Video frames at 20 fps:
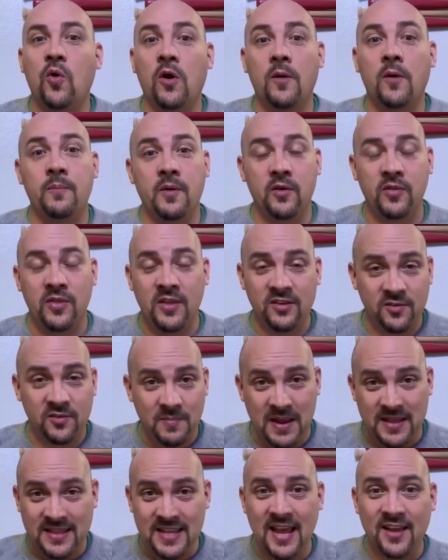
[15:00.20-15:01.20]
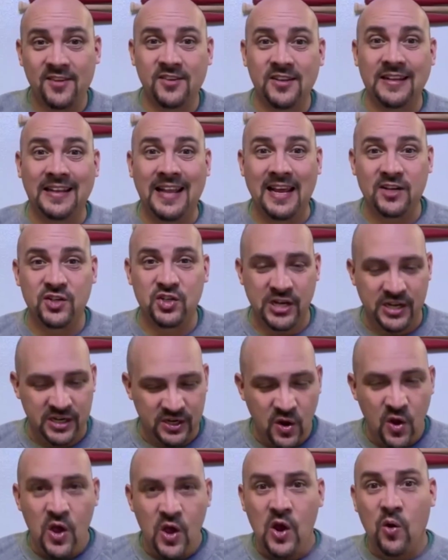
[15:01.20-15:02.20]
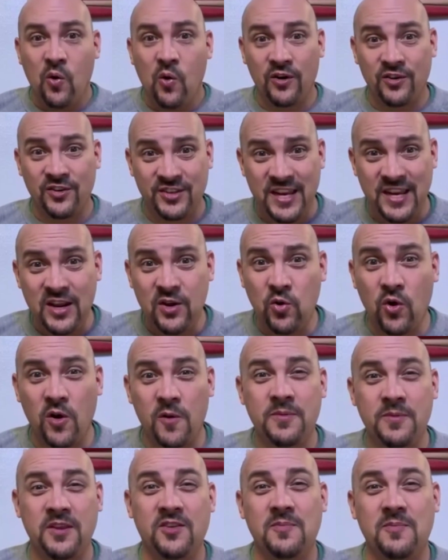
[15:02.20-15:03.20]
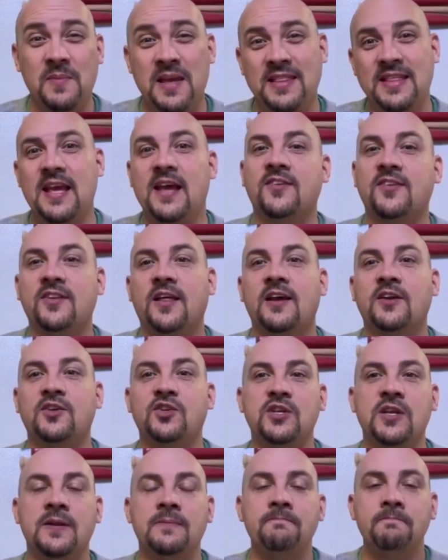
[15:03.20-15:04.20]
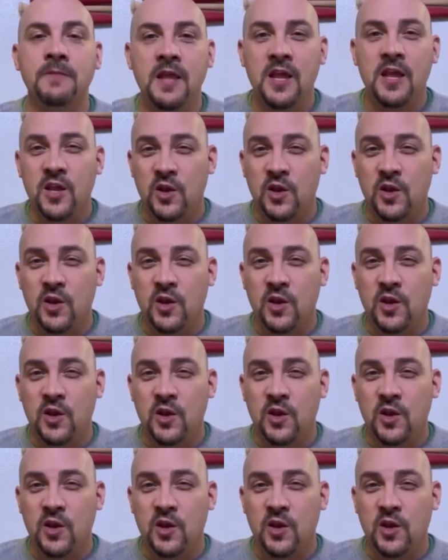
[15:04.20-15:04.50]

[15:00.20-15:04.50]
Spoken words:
corp that's made the S election, or C corp that's made the S election,